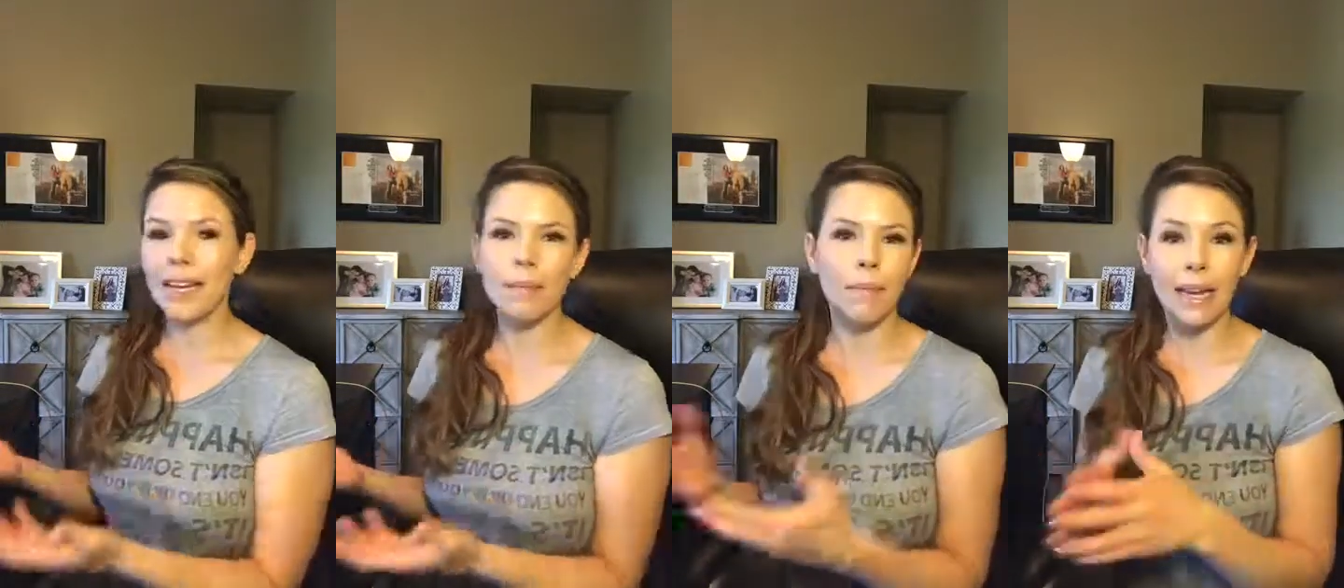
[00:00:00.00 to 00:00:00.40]

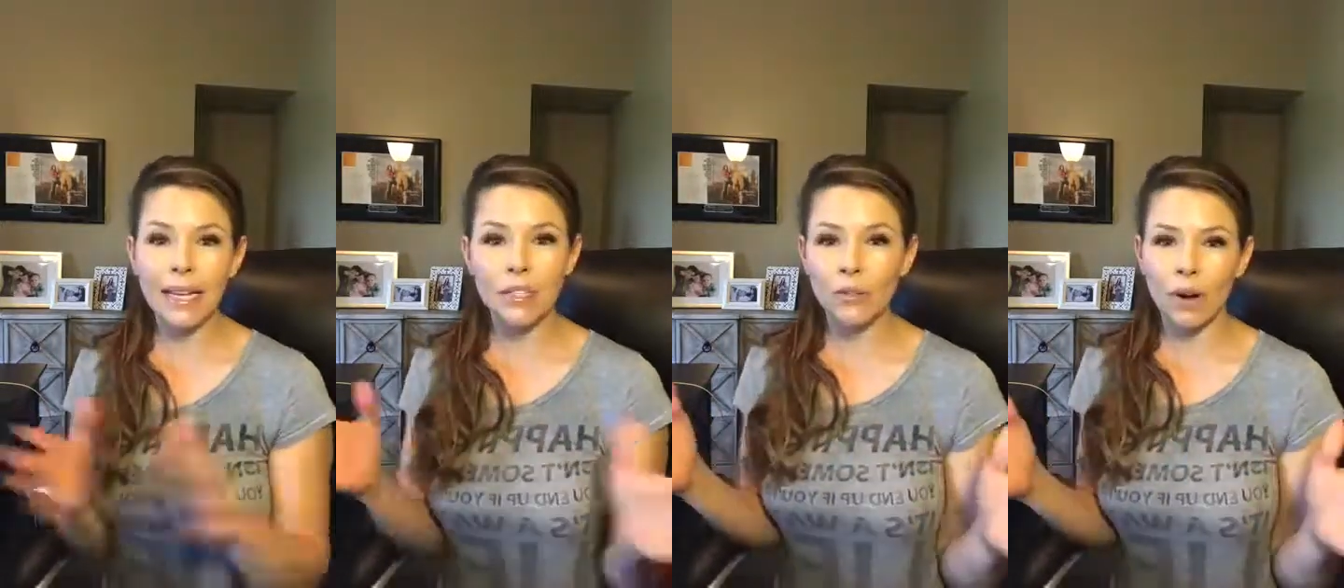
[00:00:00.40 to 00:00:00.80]
my
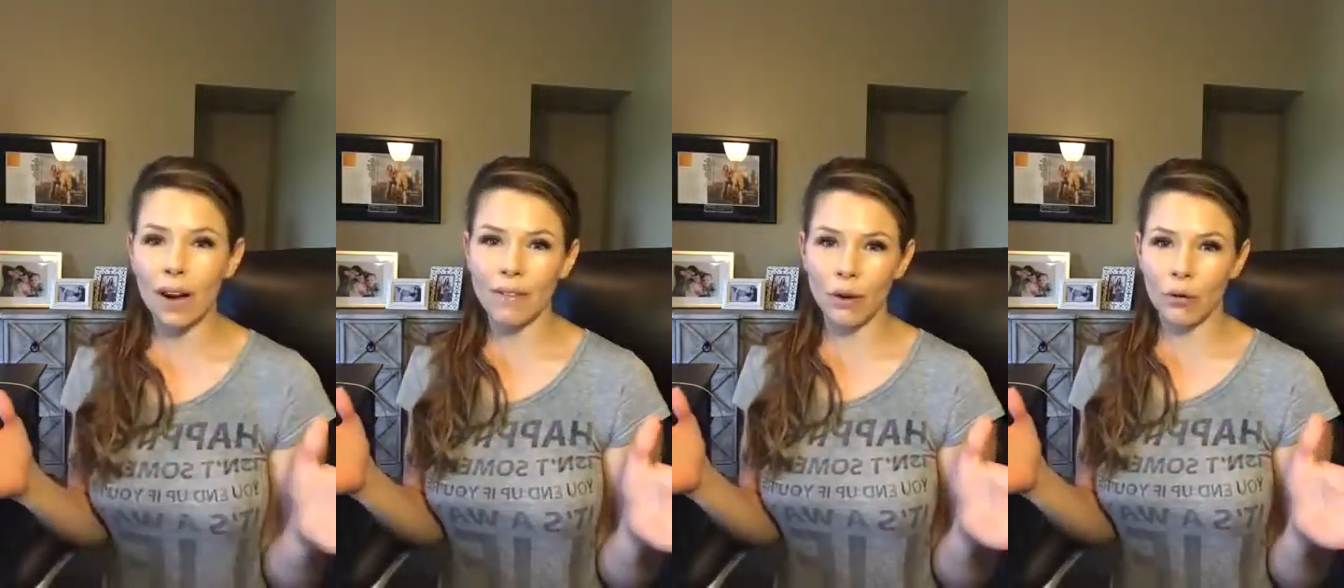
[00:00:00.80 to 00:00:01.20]
kids do not
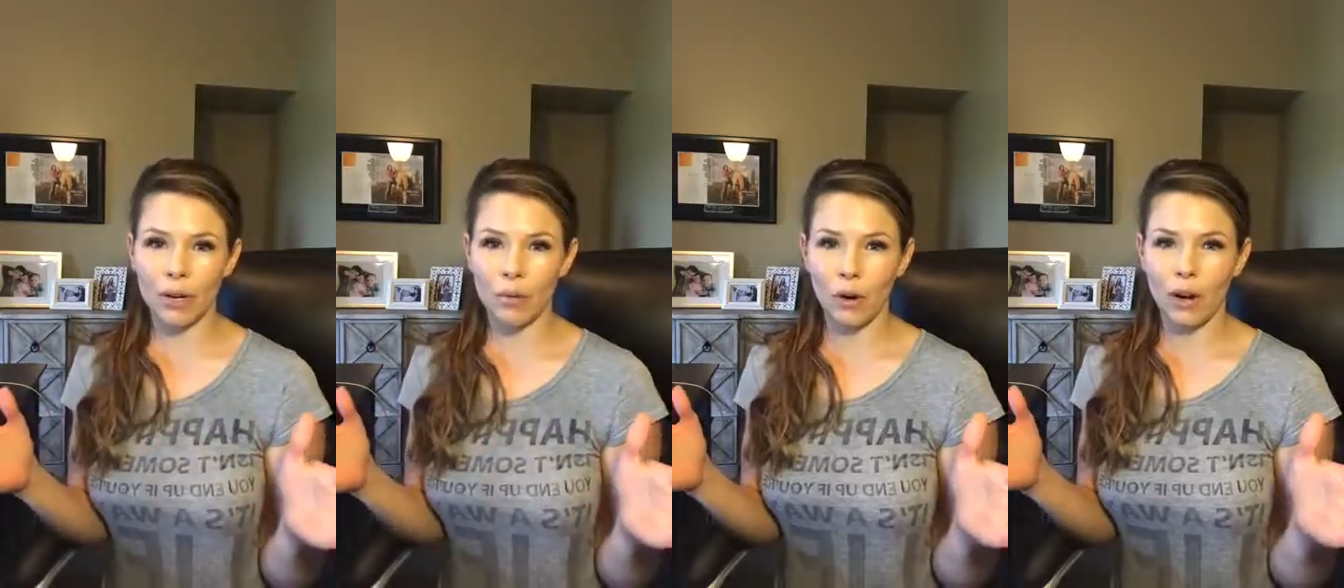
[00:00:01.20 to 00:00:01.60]
have yogurt
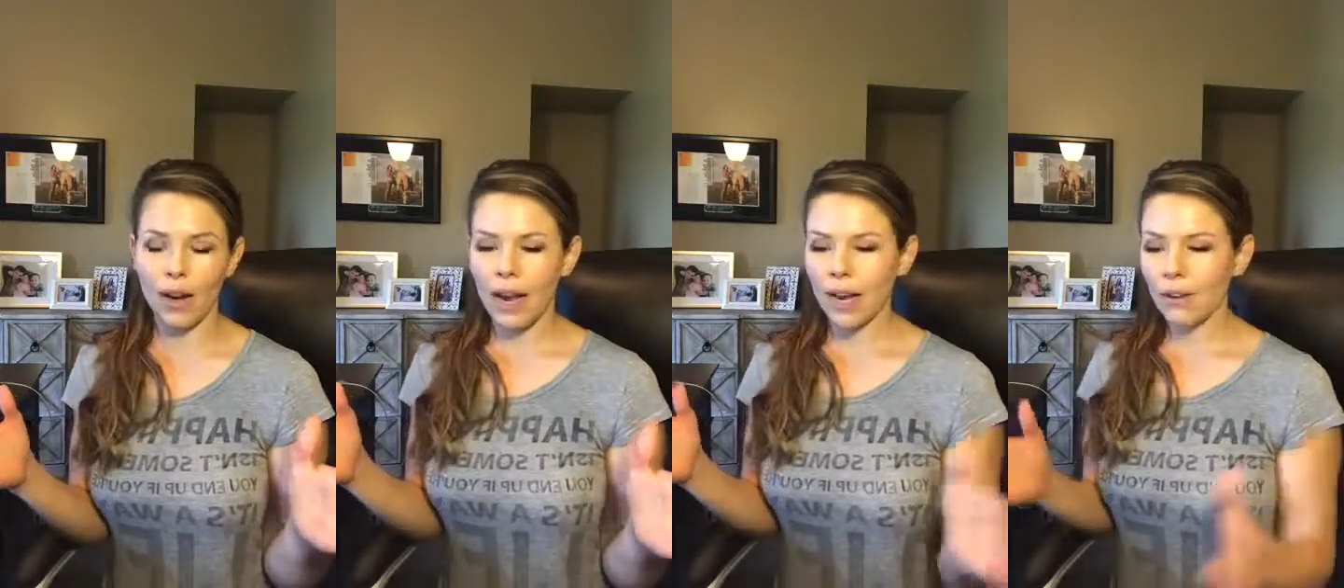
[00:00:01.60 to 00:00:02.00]
anymore.
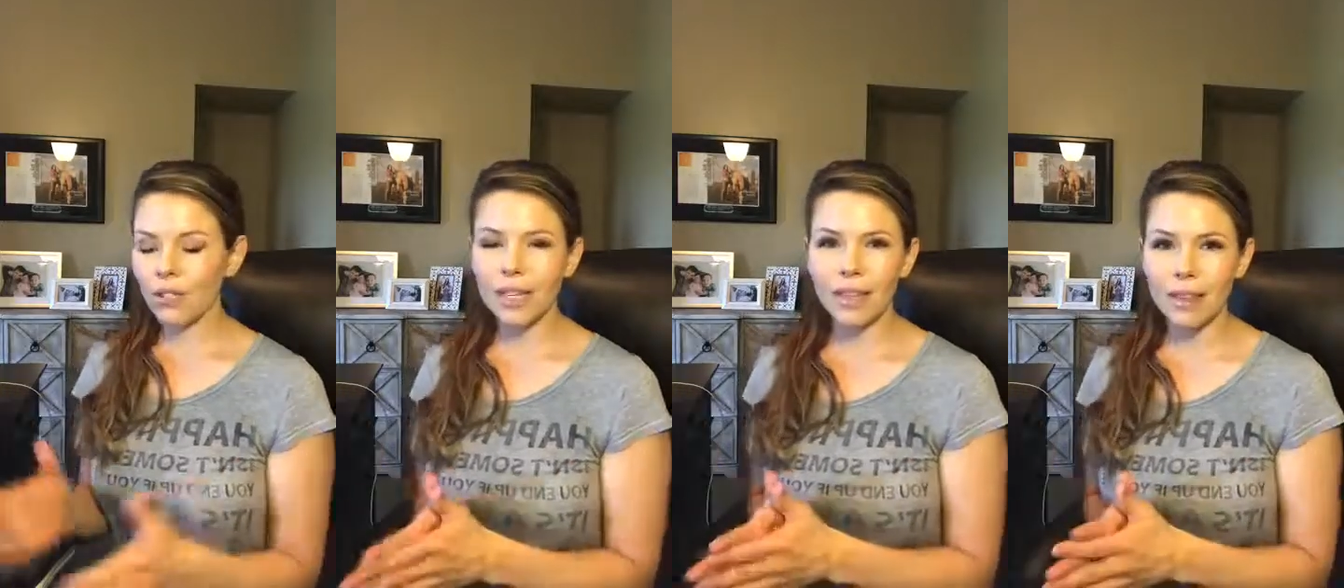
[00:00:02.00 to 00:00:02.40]
I used
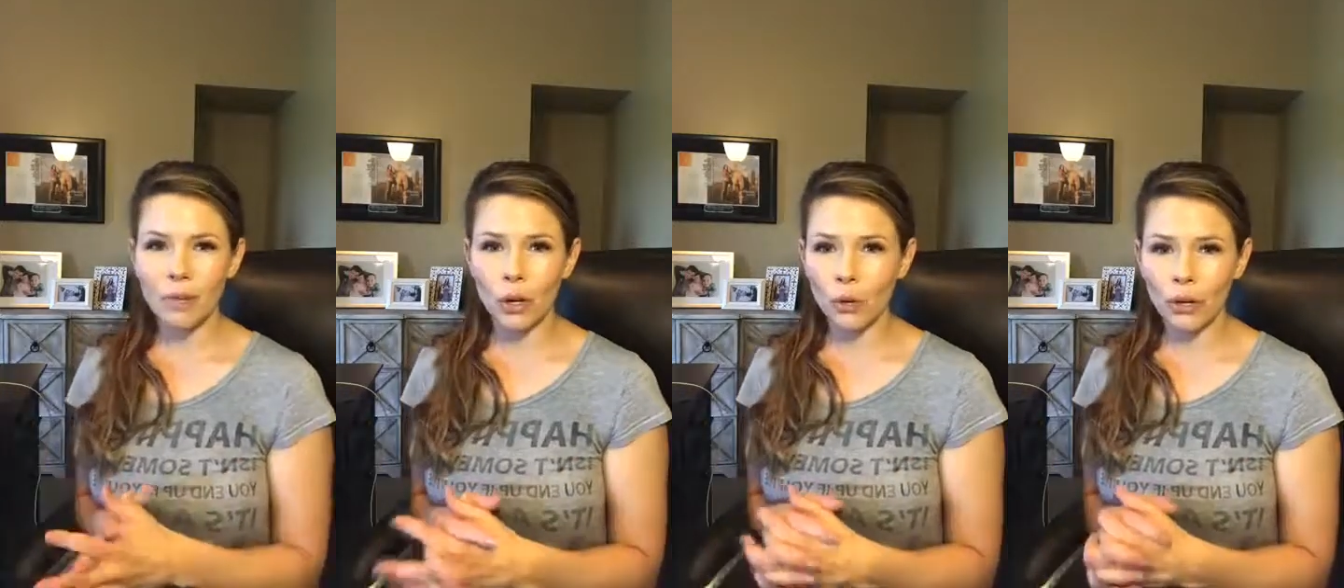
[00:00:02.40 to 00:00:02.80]
to get them
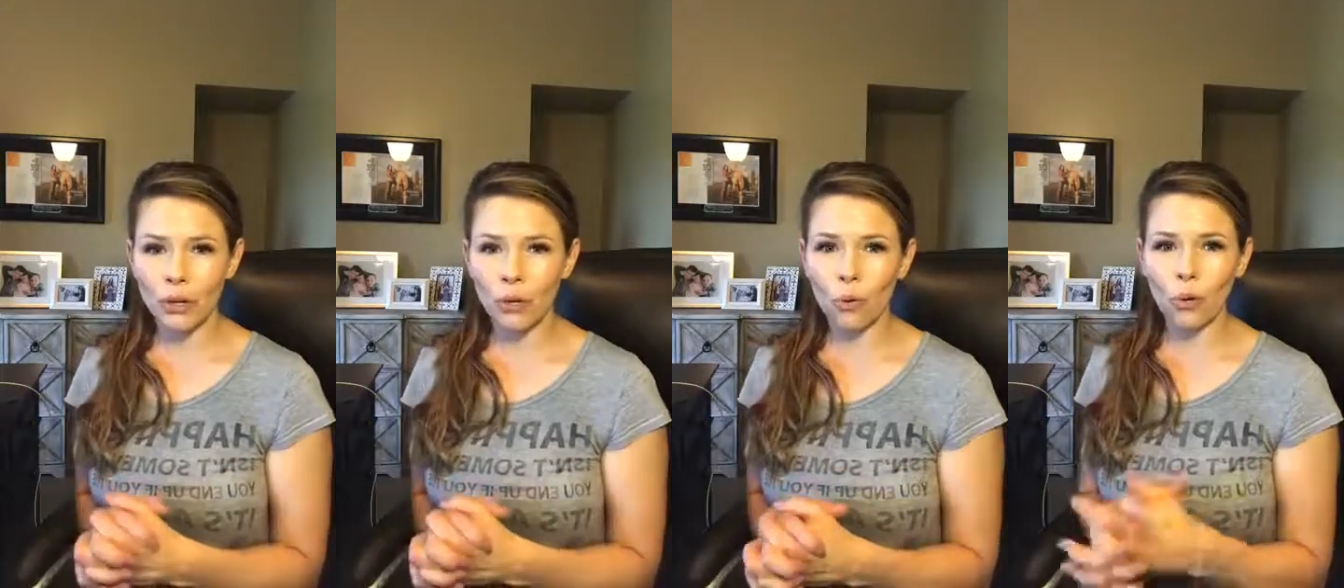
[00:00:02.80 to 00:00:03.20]

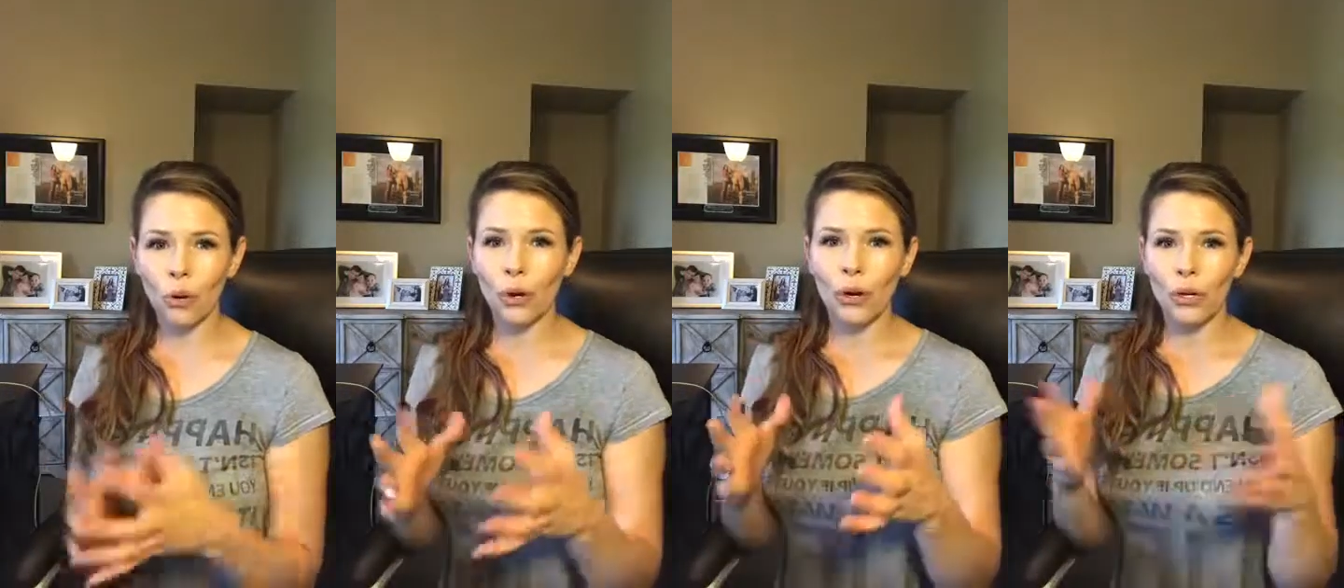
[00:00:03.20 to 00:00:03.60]
Go-Gurt or